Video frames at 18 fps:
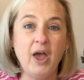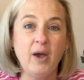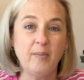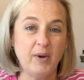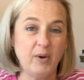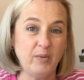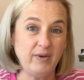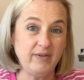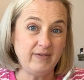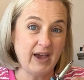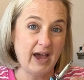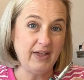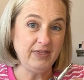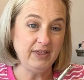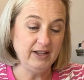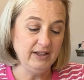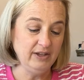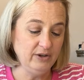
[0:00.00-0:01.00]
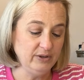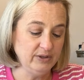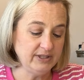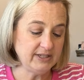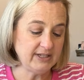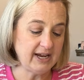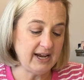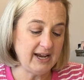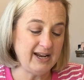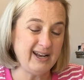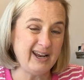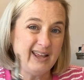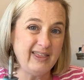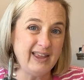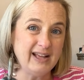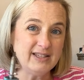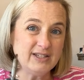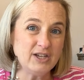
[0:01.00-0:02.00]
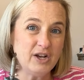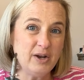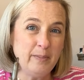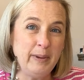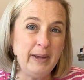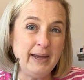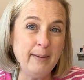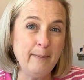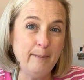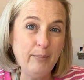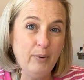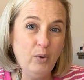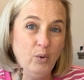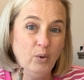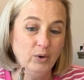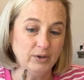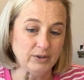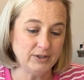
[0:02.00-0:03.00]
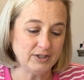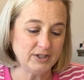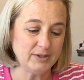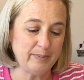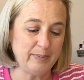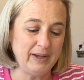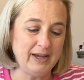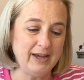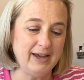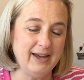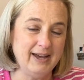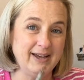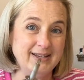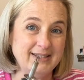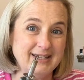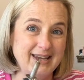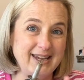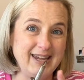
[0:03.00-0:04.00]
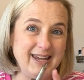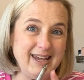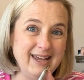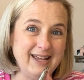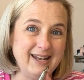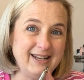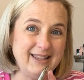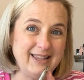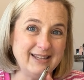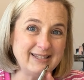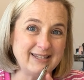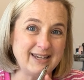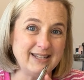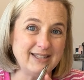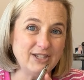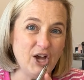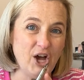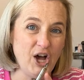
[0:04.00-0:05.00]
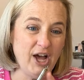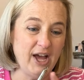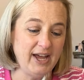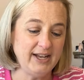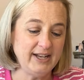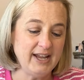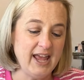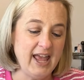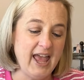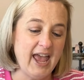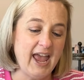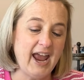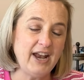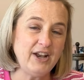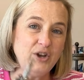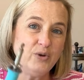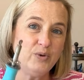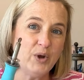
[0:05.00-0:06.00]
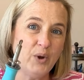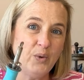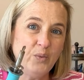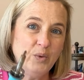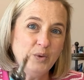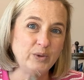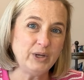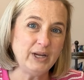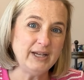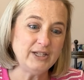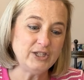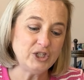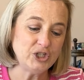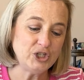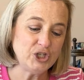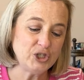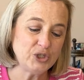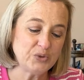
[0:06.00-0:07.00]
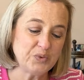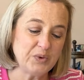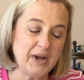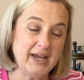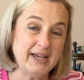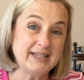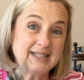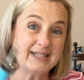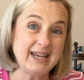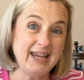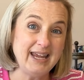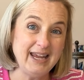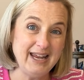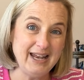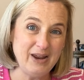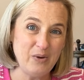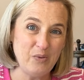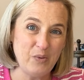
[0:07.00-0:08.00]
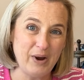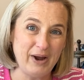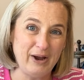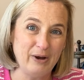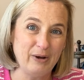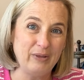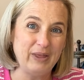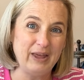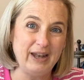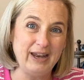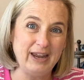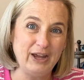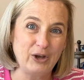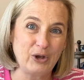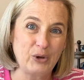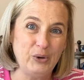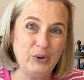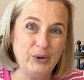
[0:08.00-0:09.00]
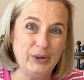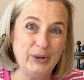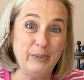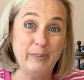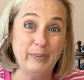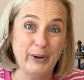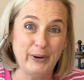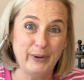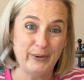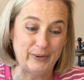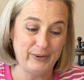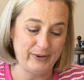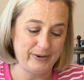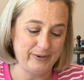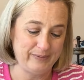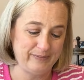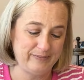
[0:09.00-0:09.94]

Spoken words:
But we've got the little stand, and that's going to be important because, again, this gets hot and you don't want it to just rest anywhere that it could burn.